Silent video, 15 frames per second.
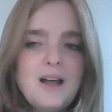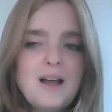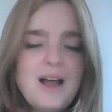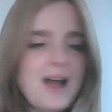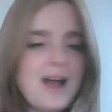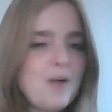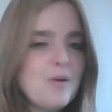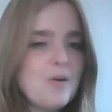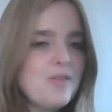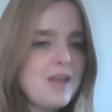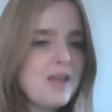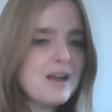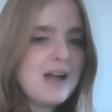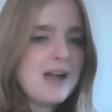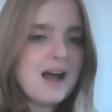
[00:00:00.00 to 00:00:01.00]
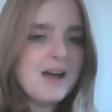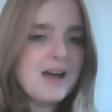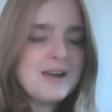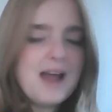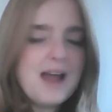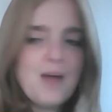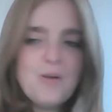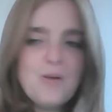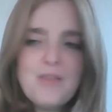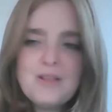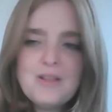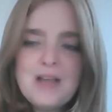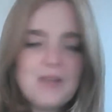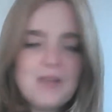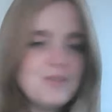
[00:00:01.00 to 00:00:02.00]
how are they a god? How are
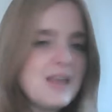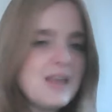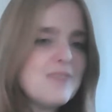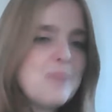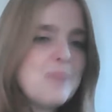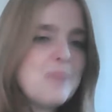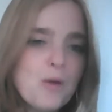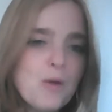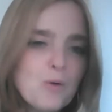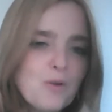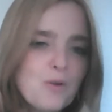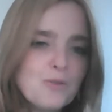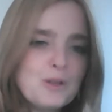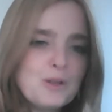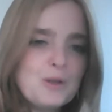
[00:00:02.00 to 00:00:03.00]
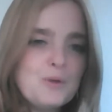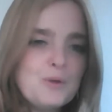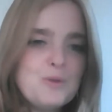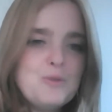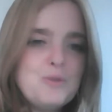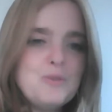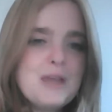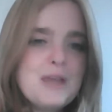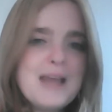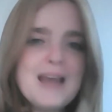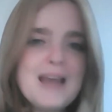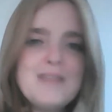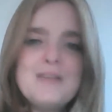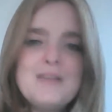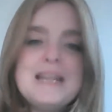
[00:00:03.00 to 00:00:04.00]
they? How do they have power over you? They
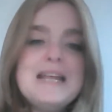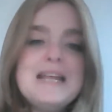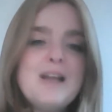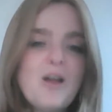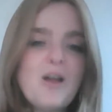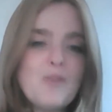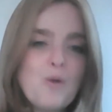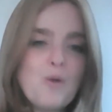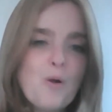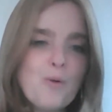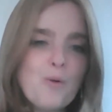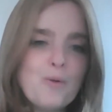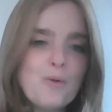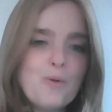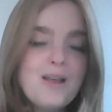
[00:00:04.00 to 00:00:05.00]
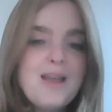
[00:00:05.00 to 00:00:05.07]
can't even eat on their own.